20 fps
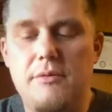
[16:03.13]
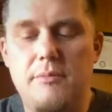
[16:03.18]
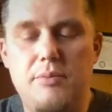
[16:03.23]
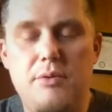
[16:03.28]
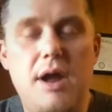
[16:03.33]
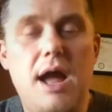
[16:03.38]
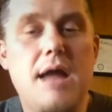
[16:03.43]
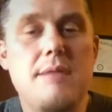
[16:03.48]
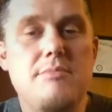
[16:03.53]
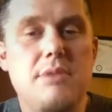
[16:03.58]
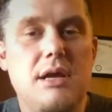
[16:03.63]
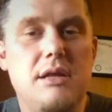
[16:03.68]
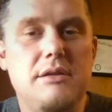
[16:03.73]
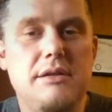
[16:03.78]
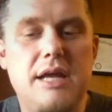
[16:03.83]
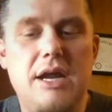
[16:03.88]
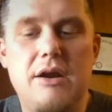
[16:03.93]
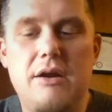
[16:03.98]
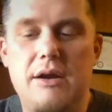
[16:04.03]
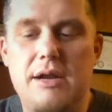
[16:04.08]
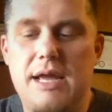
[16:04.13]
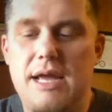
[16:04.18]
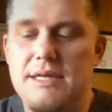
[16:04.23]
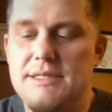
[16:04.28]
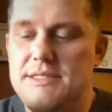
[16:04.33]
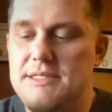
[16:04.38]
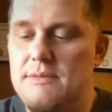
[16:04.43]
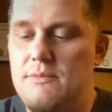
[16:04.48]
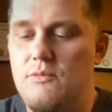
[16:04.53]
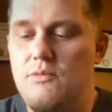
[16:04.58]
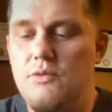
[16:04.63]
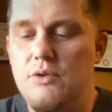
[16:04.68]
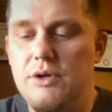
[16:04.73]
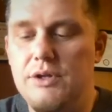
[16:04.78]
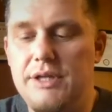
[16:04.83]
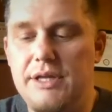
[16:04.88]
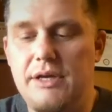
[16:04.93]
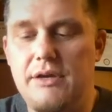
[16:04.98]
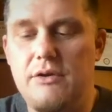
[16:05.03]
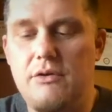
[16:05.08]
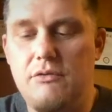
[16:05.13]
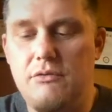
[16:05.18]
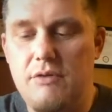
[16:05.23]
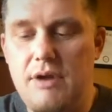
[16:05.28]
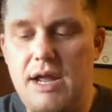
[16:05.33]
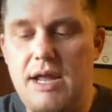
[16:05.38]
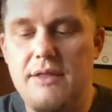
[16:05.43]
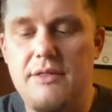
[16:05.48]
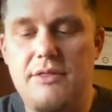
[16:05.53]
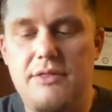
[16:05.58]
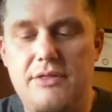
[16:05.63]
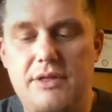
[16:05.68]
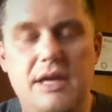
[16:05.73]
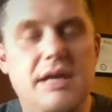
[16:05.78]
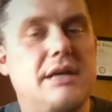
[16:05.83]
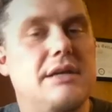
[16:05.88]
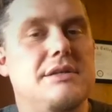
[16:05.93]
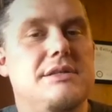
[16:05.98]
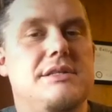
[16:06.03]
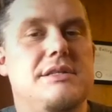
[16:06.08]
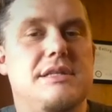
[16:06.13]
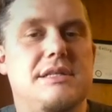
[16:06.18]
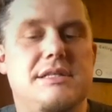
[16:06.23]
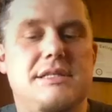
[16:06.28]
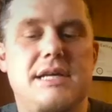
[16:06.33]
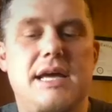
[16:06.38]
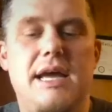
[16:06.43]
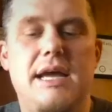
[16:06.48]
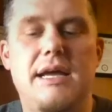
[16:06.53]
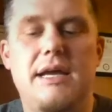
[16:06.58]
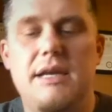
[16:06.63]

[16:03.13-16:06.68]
Brian McLaren, has some really great things to say.